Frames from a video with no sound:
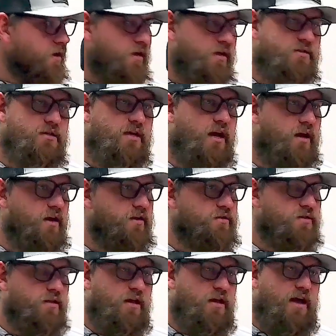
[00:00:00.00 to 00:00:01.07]
It's like,
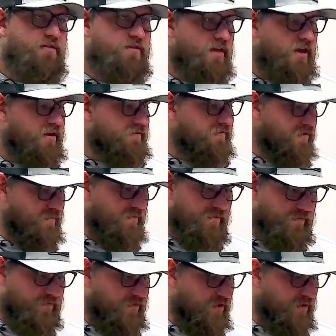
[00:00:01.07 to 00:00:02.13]
I think
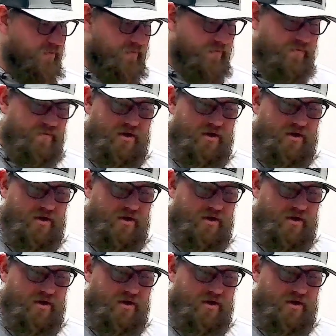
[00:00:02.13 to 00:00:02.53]
from